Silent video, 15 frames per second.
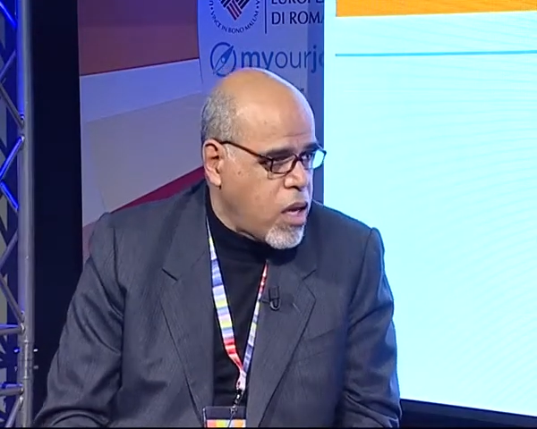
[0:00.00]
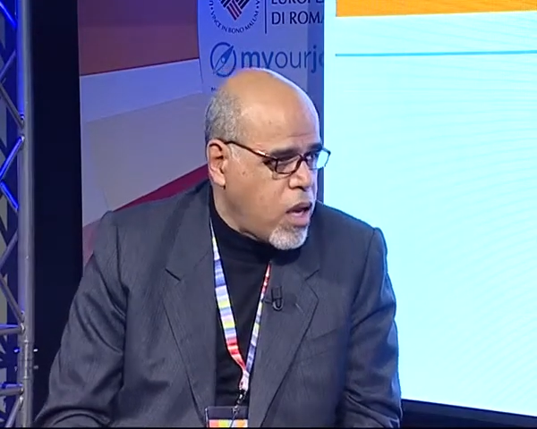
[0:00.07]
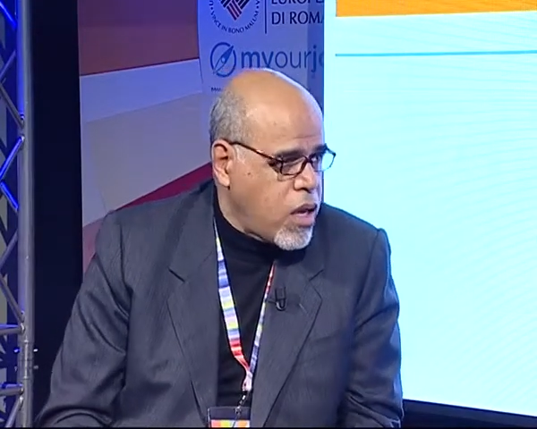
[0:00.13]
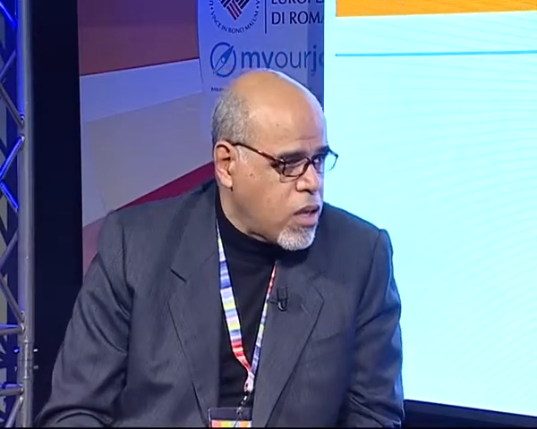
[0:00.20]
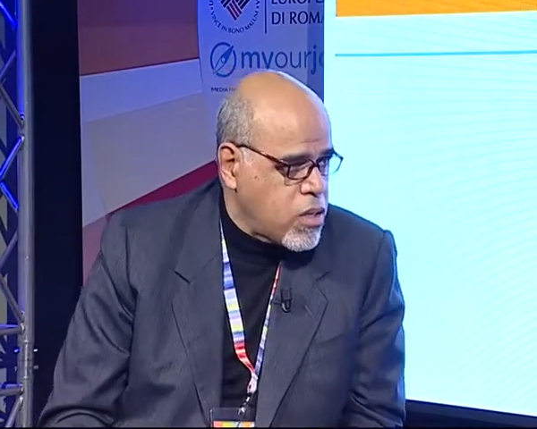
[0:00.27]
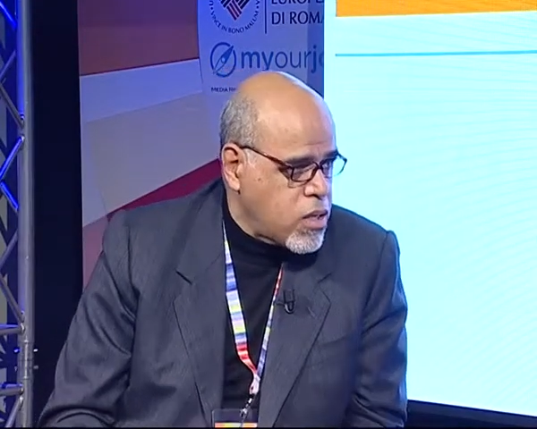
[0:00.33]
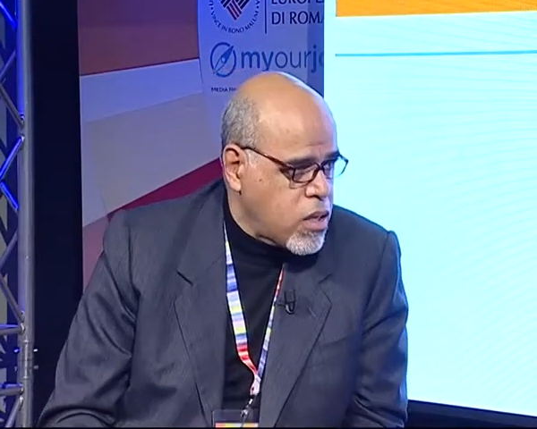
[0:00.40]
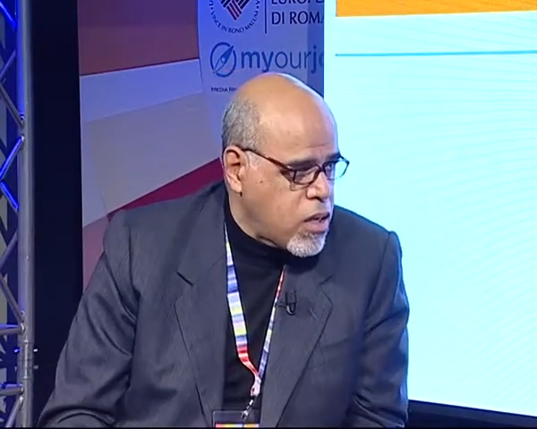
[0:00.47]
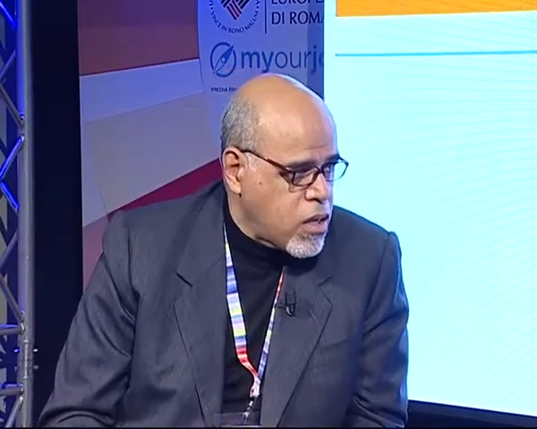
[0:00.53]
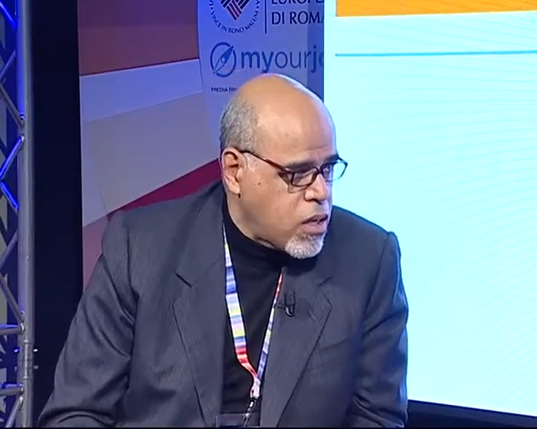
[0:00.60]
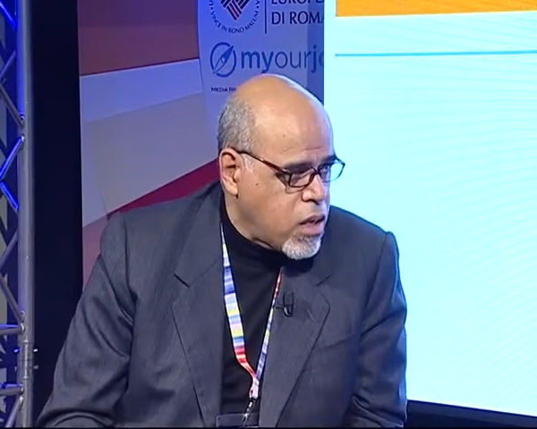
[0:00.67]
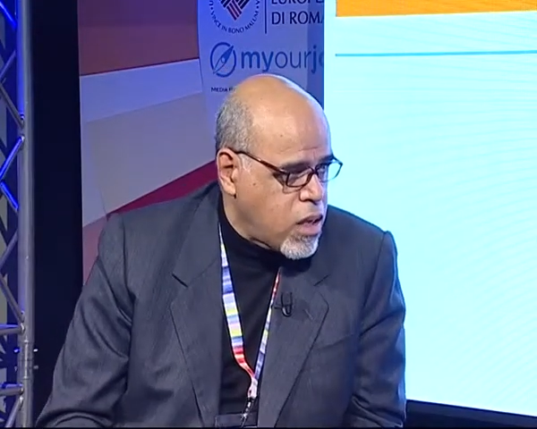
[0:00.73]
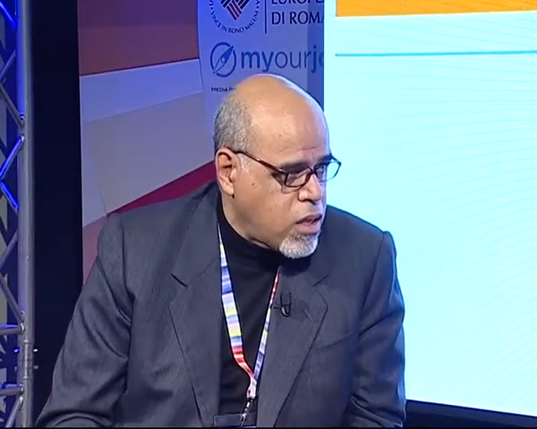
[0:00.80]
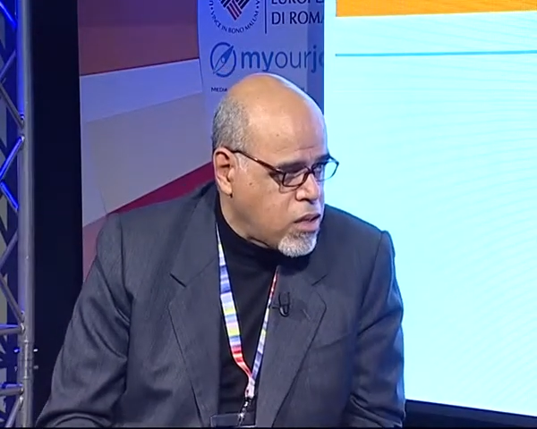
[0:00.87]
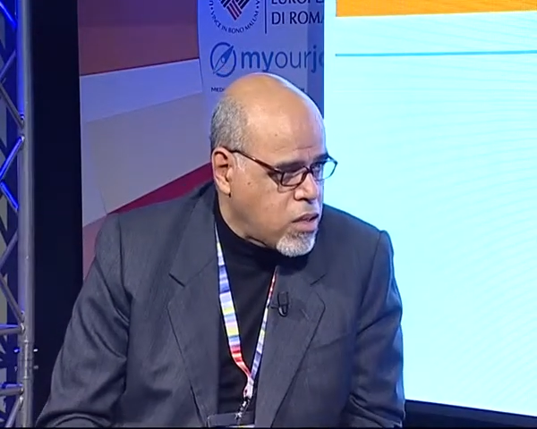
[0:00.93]
as
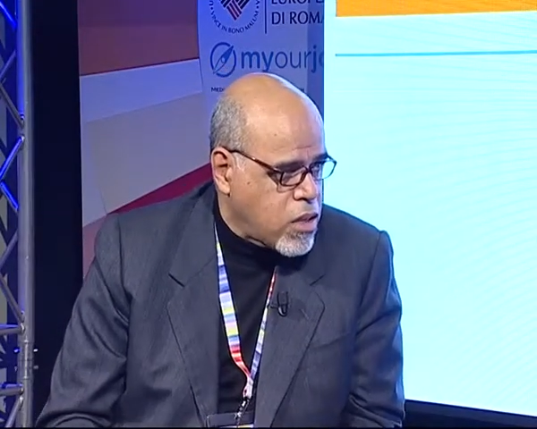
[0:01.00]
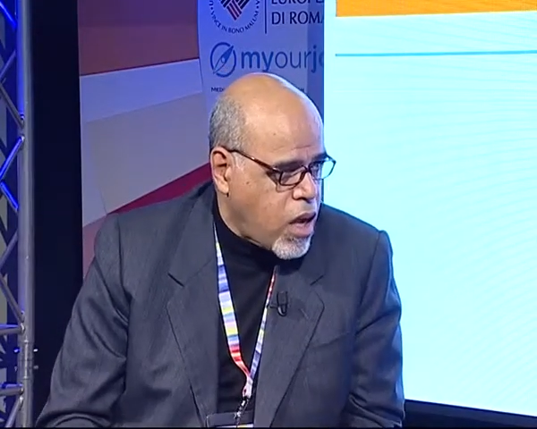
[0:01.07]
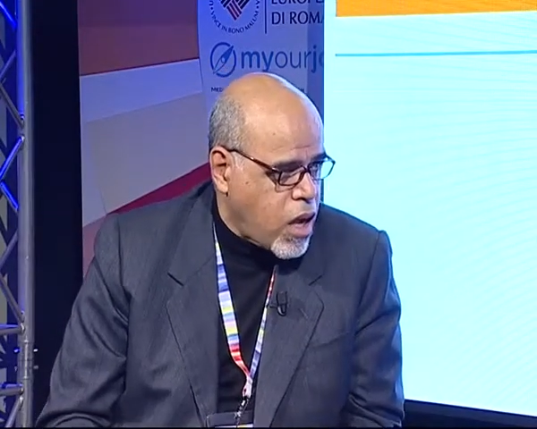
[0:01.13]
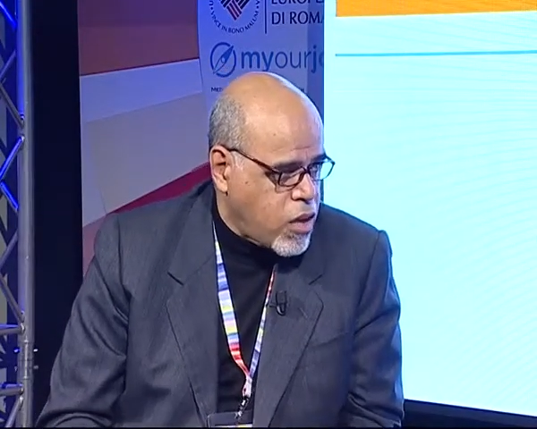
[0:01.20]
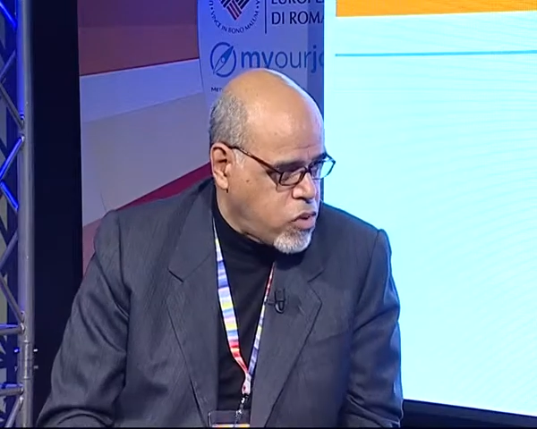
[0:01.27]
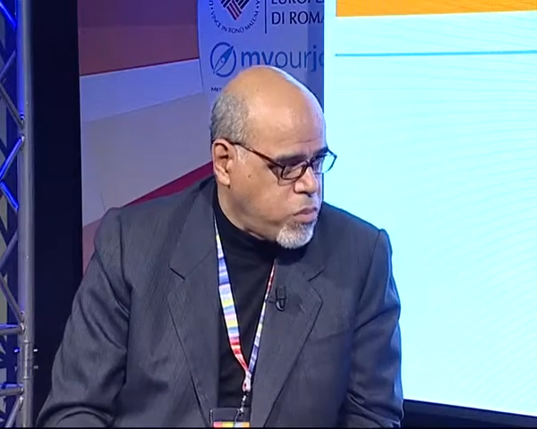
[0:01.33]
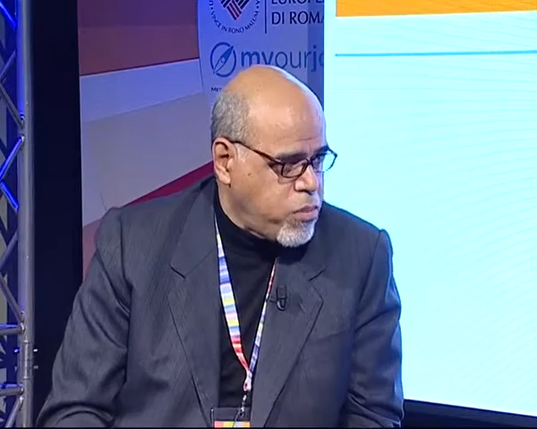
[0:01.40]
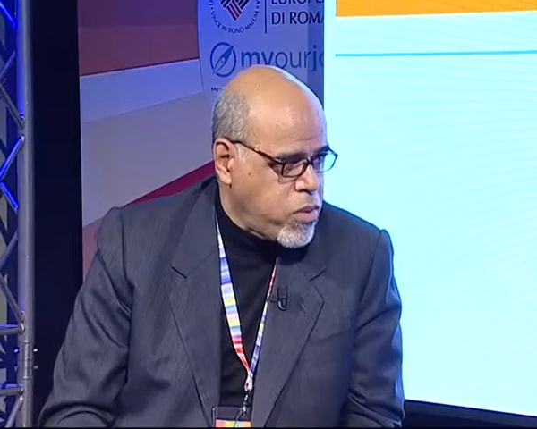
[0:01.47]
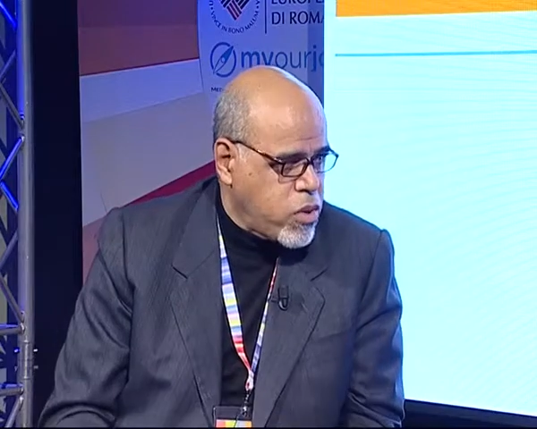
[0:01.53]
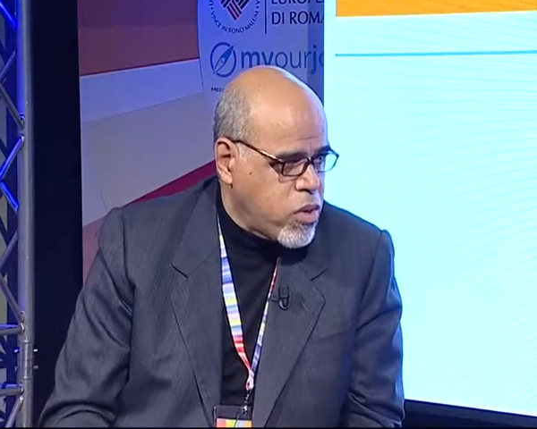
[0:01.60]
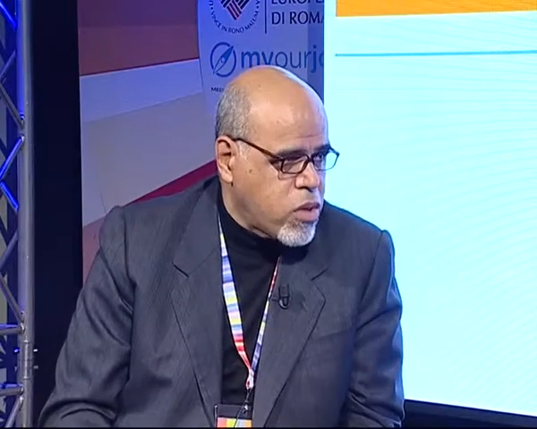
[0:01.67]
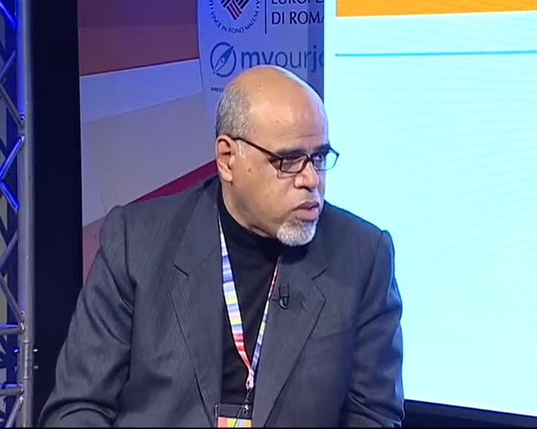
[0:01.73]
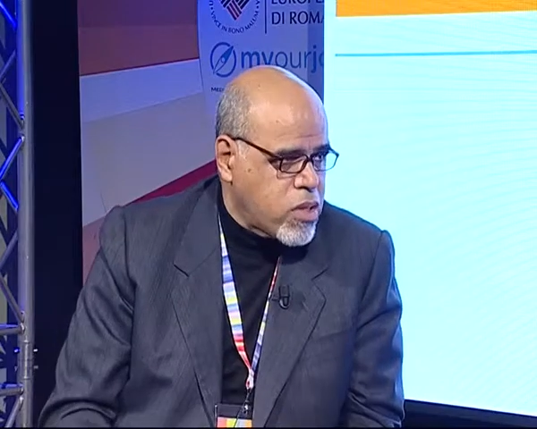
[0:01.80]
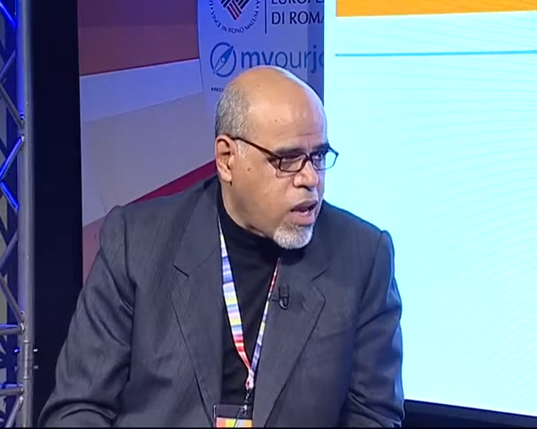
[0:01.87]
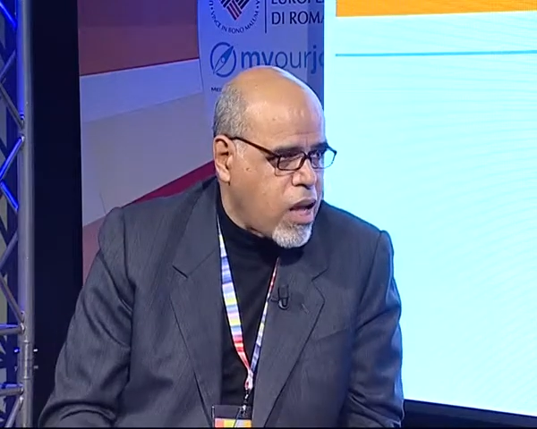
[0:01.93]

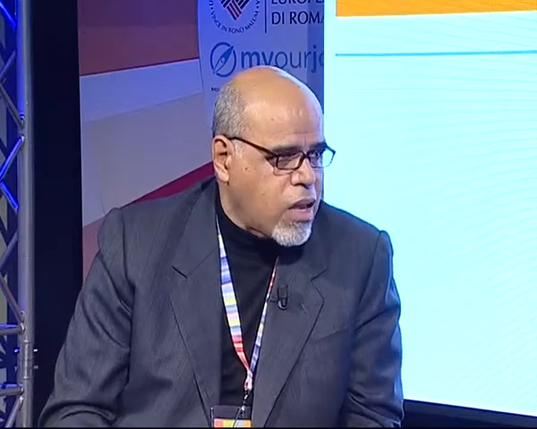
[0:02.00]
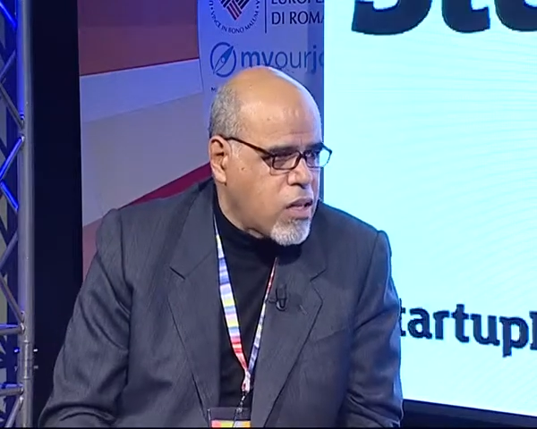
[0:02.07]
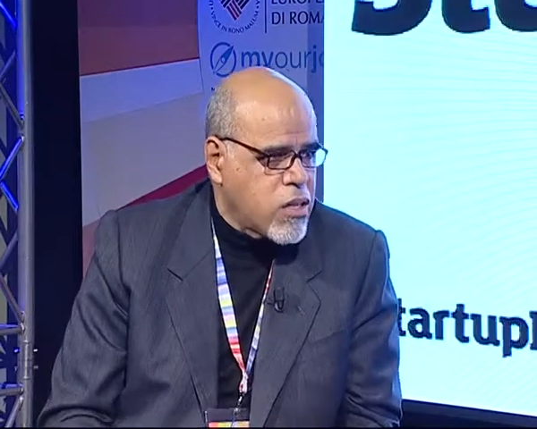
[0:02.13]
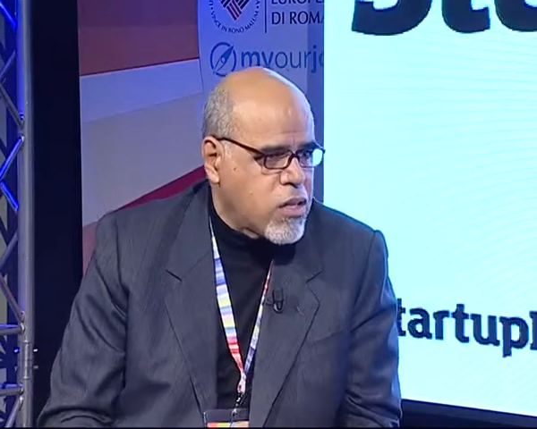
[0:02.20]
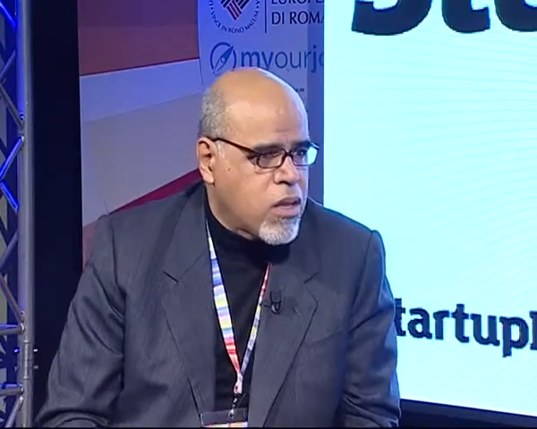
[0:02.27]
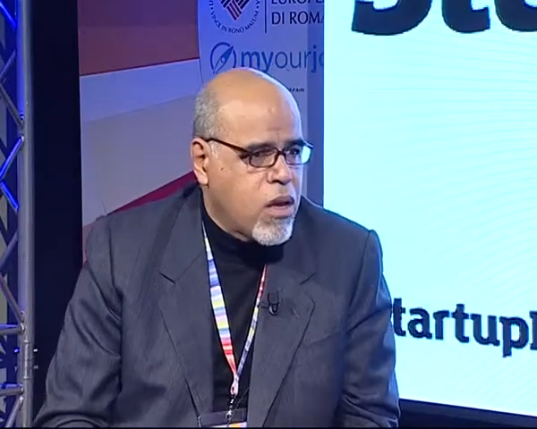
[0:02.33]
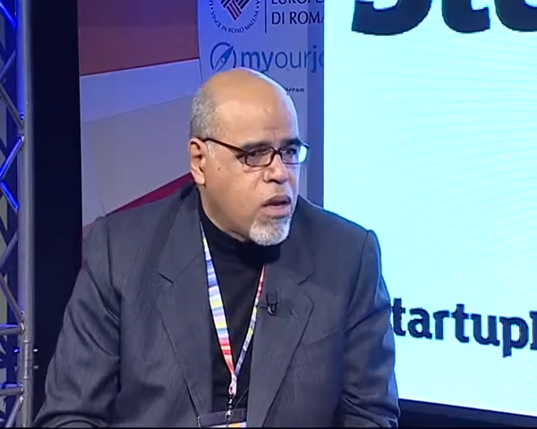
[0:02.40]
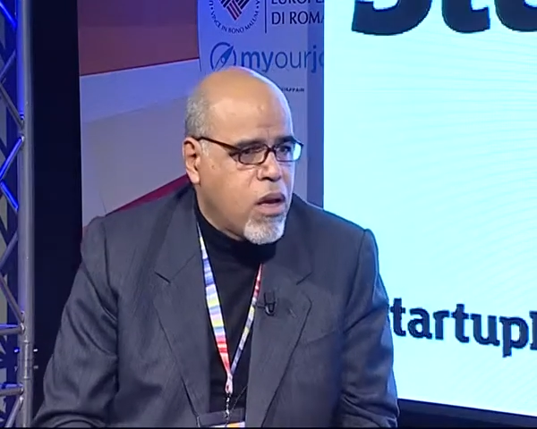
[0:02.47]
entrepreneurial talents.